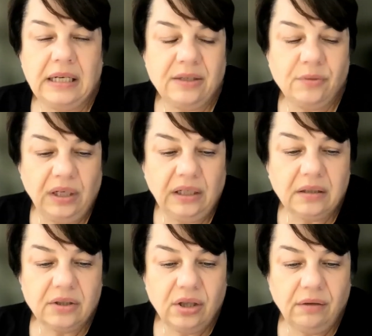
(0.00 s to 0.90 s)
And as we
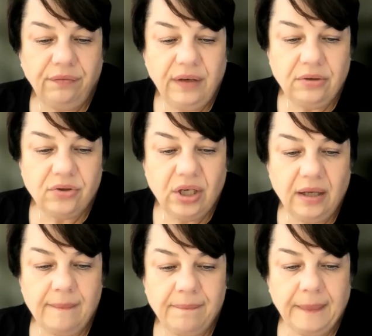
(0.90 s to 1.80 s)
look to the
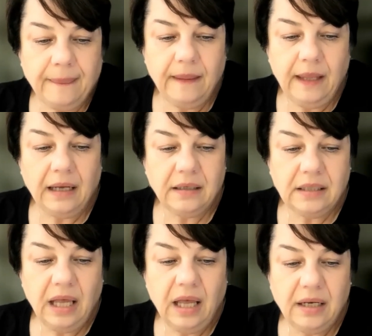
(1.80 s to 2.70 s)
future, that
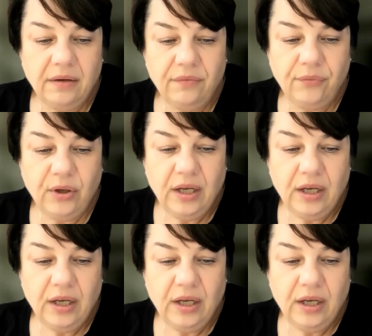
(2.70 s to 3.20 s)
kind of,